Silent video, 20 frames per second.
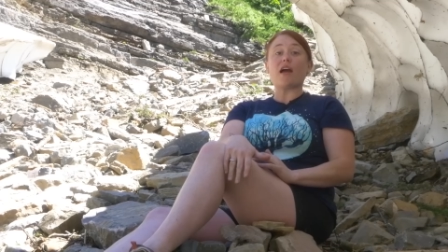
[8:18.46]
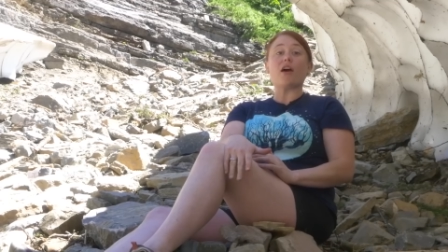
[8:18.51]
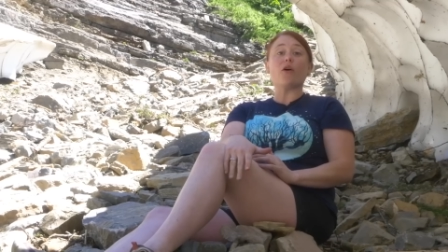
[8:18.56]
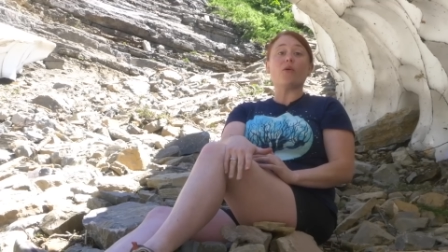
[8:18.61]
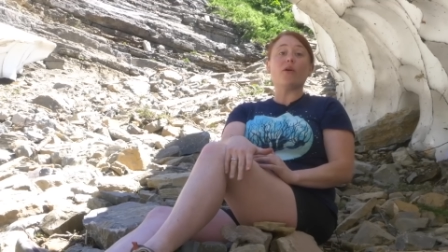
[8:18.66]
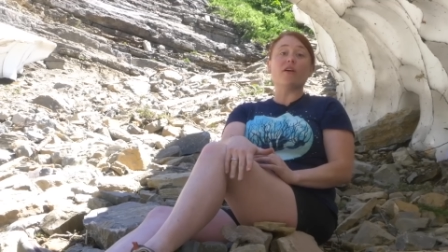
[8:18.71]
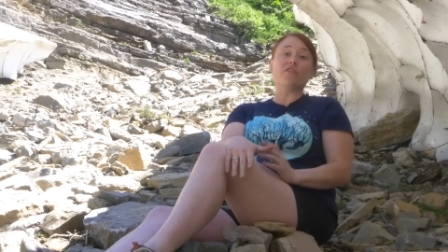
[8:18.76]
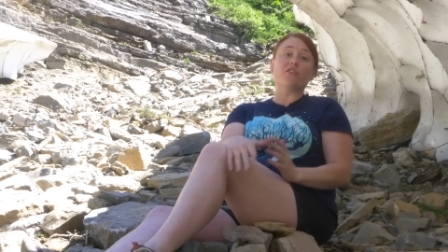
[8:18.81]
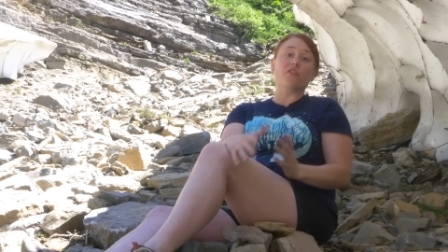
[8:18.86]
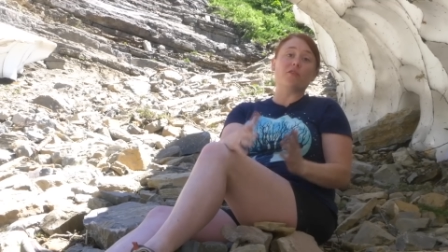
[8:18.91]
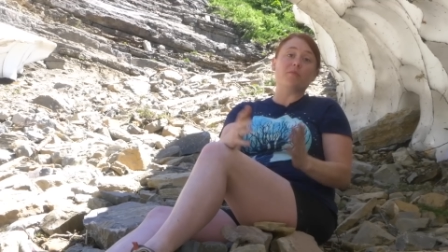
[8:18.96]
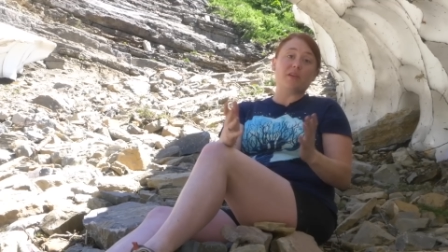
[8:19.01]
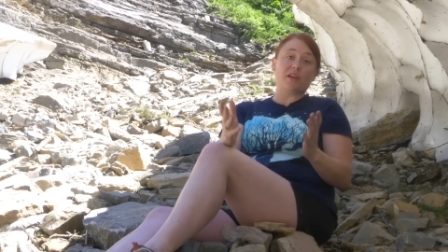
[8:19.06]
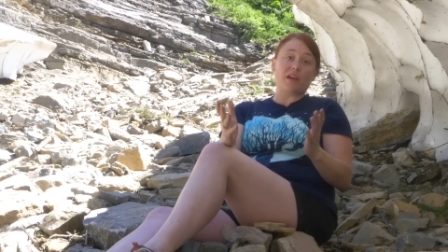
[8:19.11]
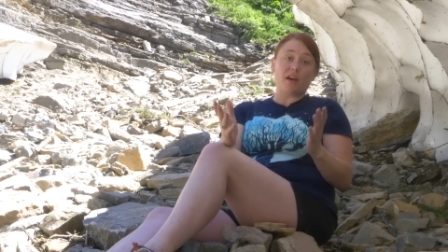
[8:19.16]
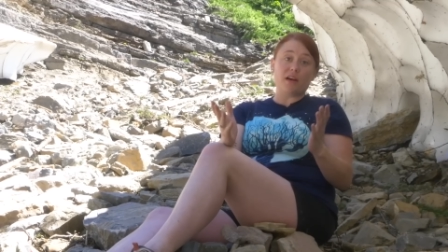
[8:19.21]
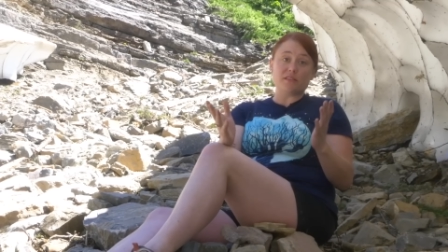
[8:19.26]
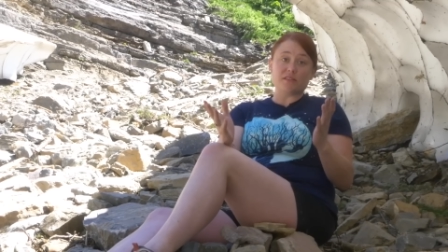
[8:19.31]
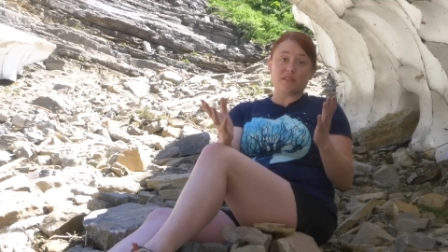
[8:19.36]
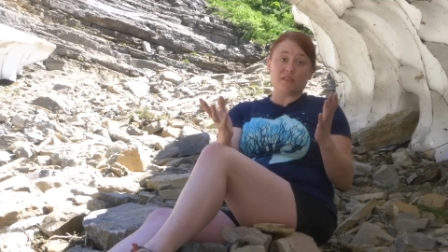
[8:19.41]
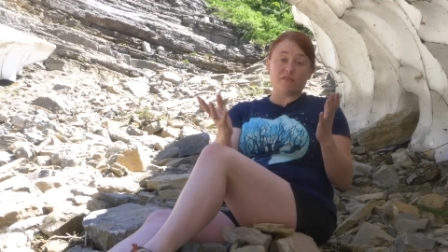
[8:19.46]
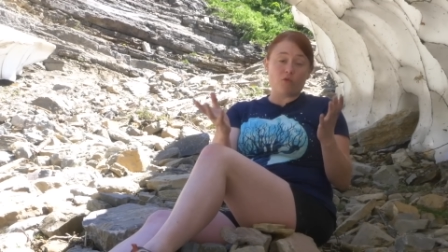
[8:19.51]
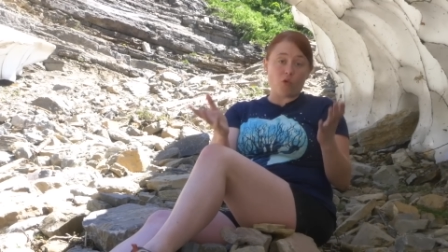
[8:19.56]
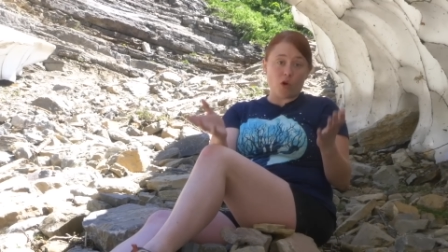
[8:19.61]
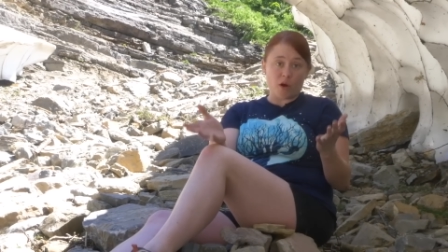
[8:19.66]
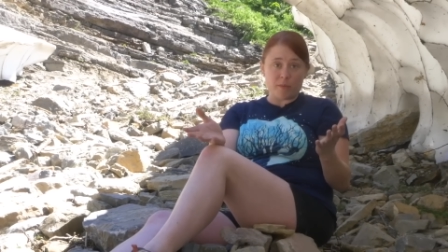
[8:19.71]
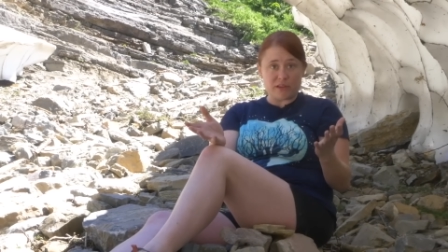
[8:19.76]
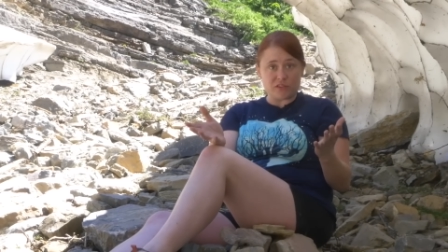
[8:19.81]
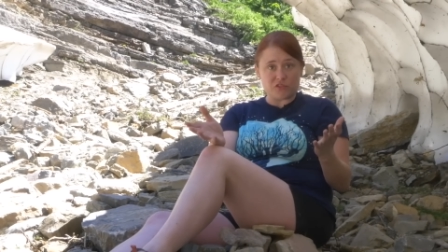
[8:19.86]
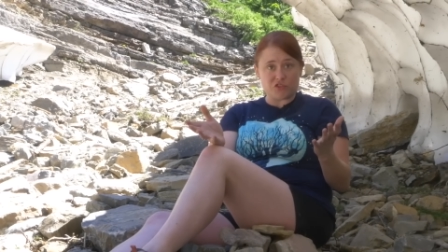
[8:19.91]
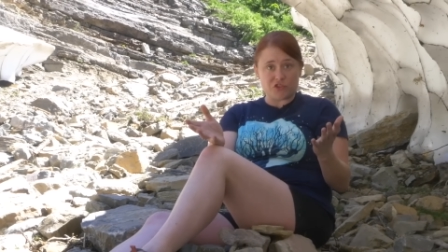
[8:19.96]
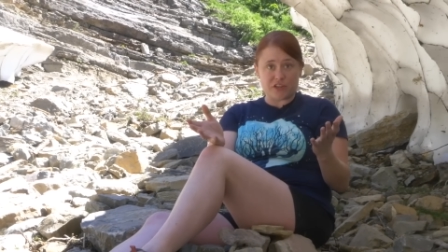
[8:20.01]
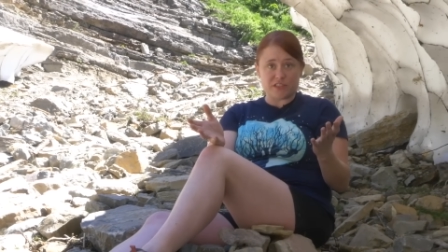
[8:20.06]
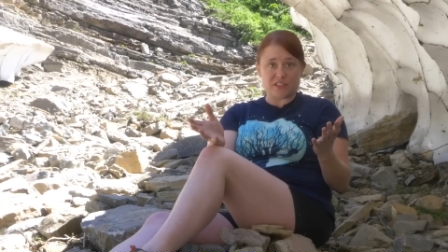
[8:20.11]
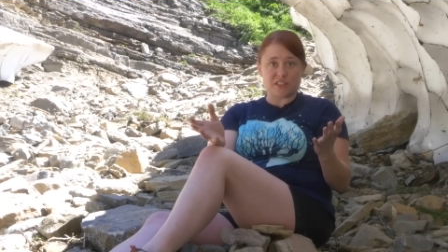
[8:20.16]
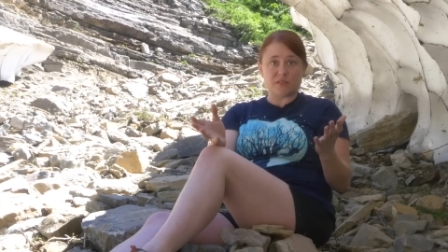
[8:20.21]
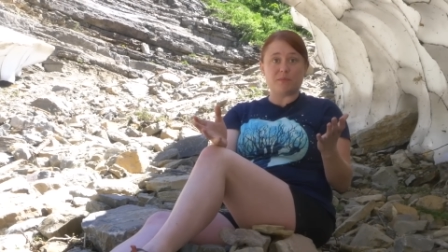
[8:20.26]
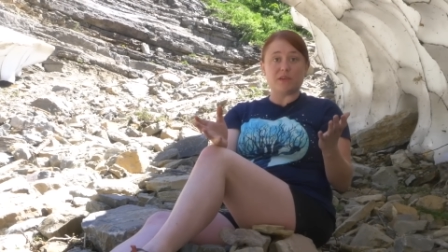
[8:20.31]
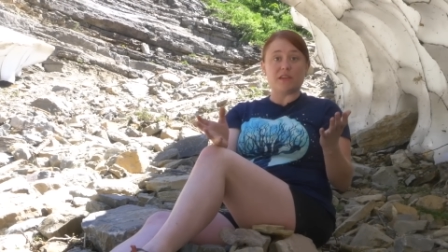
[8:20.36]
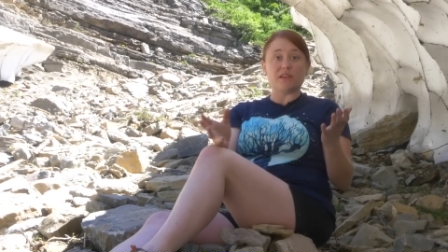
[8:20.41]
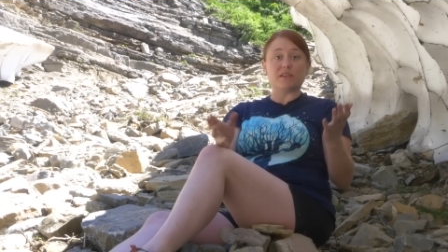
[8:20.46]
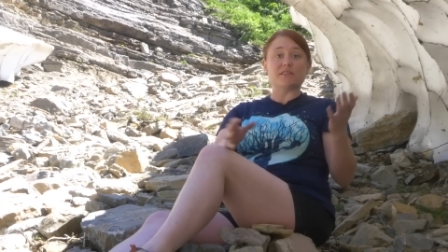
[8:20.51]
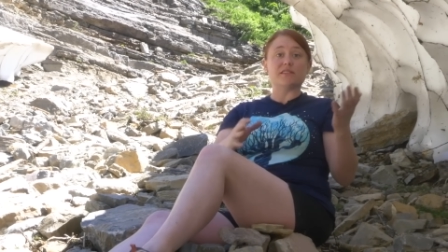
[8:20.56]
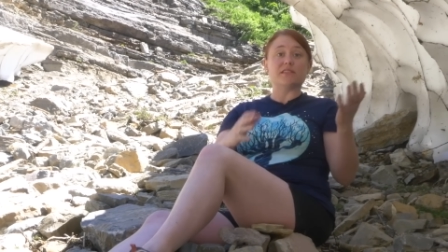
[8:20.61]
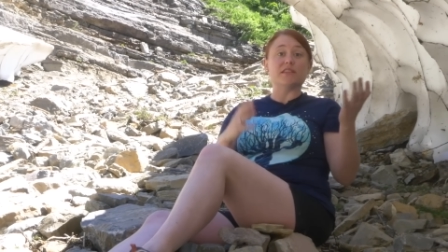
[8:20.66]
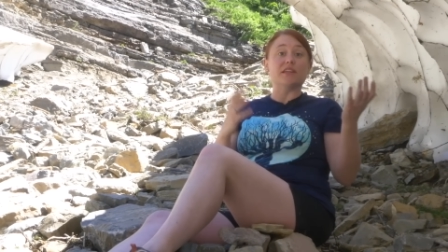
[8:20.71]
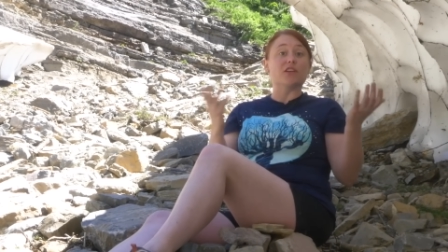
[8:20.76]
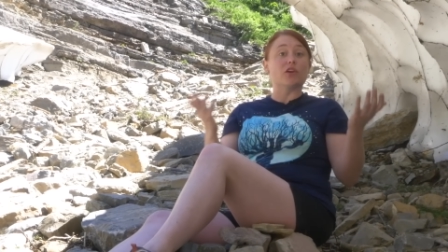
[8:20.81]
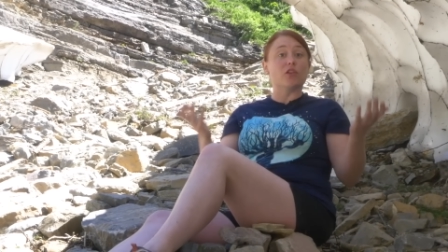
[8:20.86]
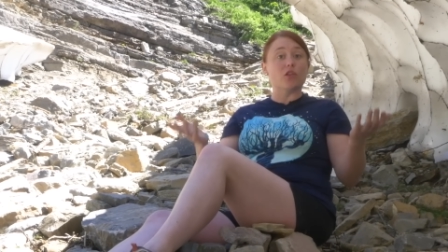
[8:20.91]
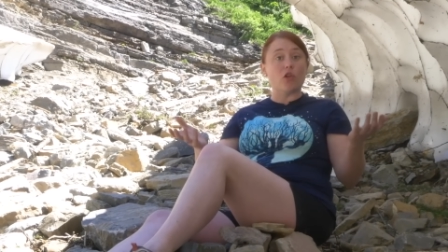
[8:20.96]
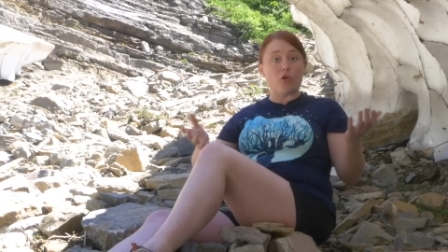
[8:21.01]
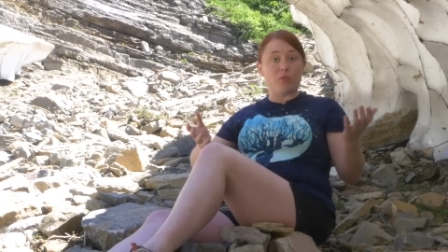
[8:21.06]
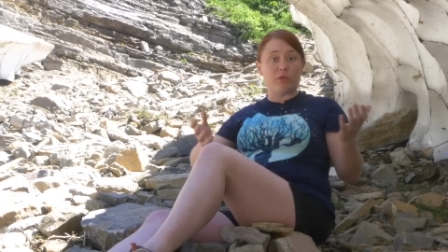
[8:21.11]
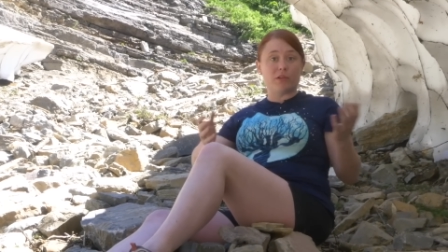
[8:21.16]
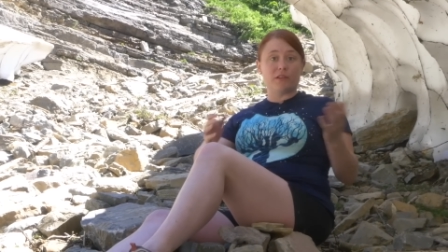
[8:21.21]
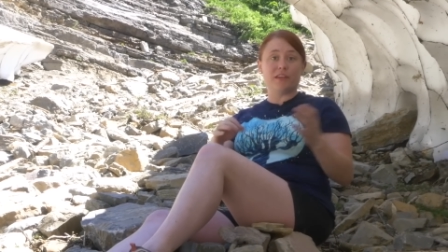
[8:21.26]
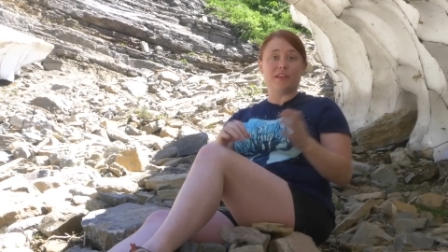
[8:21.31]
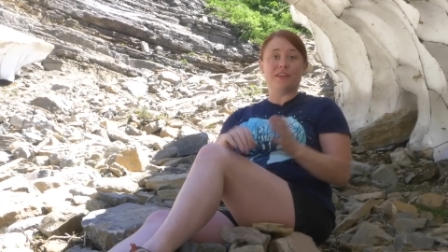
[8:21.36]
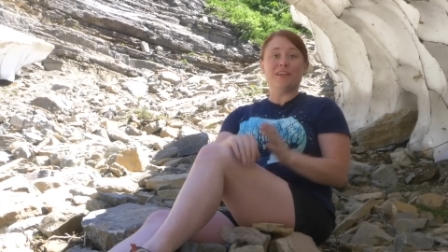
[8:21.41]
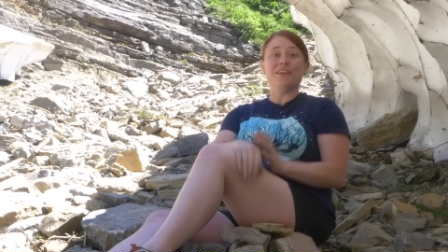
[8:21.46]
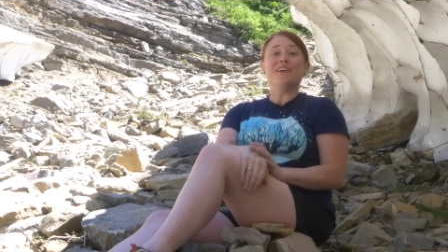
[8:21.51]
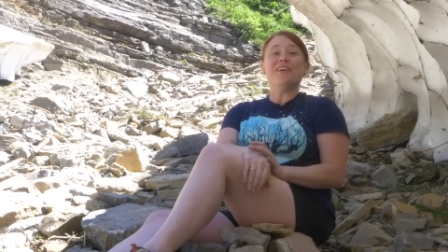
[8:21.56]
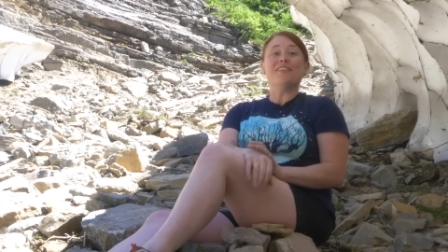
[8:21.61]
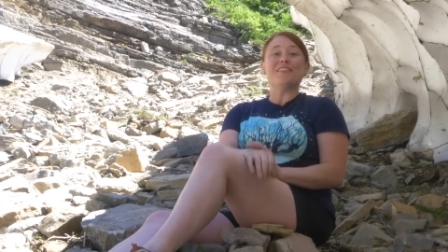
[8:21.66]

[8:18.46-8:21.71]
However, because of warming trends being seen globally,